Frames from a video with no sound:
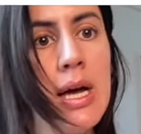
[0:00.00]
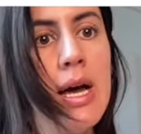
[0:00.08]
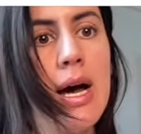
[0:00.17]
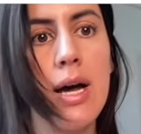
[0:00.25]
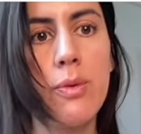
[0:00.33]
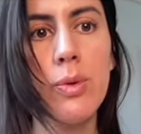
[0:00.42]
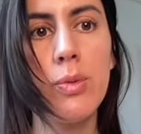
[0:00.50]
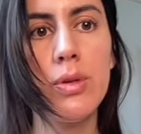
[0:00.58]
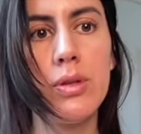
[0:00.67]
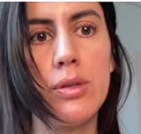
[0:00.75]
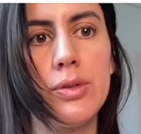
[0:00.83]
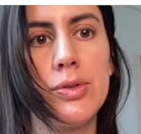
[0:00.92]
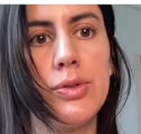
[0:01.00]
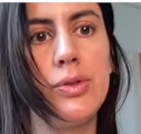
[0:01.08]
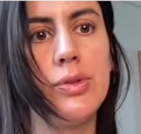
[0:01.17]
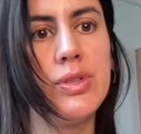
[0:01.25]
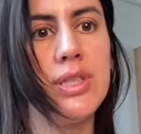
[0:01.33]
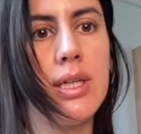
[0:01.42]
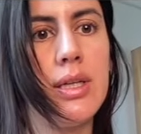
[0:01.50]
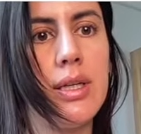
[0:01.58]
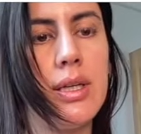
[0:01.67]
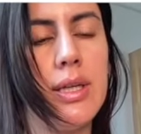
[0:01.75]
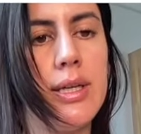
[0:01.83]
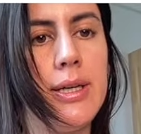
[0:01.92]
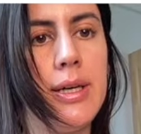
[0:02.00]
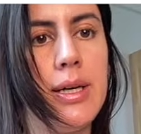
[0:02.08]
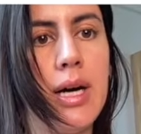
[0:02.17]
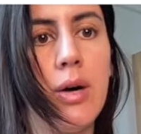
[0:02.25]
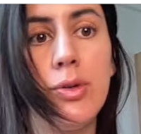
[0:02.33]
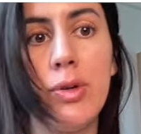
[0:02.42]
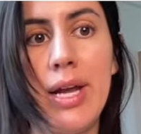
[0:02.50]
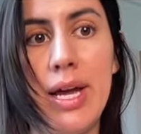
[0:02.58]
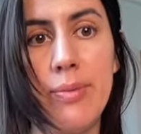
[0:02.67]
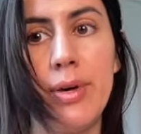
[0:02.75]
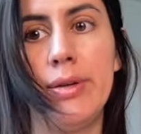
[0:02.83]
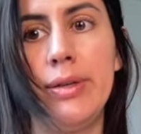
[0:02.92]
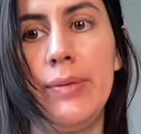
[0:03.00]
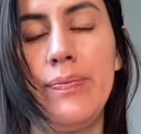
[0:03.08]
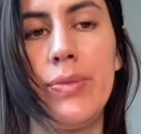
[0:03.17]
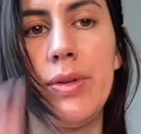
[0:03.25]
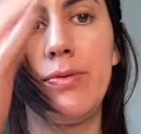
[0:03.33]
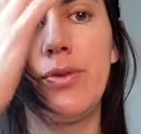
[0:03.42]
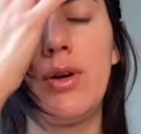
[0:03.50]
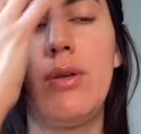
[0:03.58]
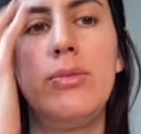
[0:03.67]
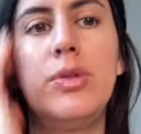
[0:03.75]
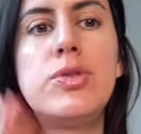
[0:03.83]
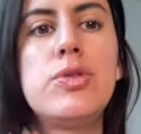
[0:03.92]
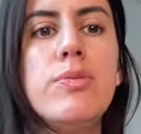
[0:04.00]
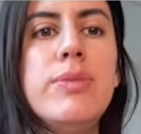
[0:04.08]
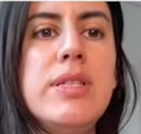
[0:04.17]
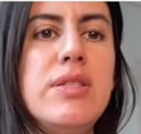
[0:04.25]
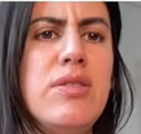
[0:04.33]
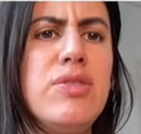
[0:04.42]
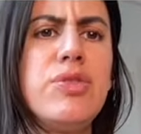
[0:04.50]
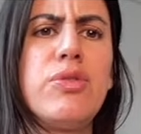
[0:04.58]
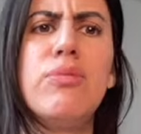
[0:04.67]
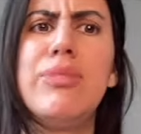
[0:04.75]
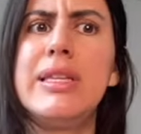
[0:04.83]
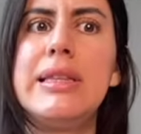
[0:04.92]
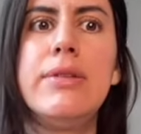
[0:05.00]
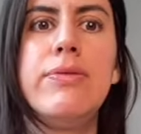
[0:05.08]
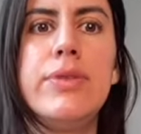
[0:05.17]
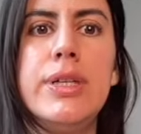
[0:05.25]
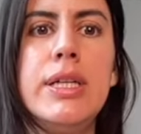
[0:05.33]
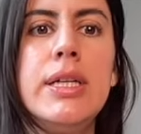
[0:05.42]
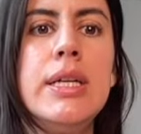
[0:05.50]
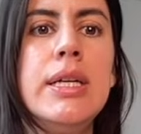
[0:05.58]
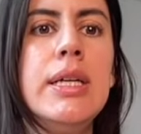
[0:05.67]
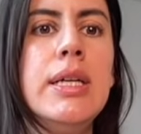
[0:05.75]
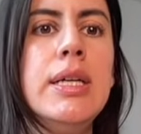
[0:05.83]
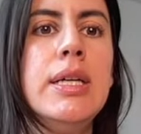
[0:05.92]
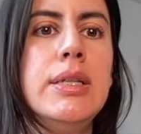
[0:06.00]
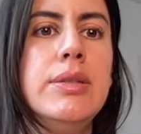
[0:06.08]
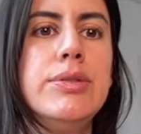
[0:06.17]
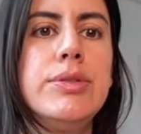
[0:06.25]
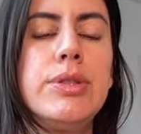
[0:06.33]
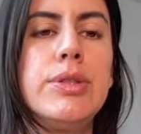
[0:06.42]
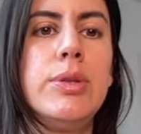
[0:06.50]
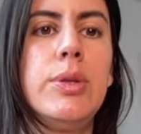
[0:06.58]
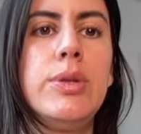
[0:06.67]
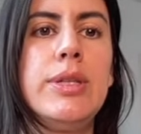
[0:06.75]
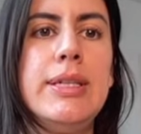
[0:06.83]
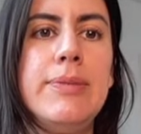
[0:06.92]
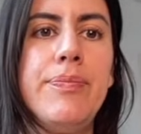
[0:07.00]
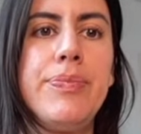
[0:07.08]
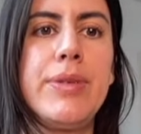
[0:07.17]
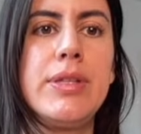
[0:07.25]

And we will also use the audio library from YouTube. This is also completely free. So yeah, it's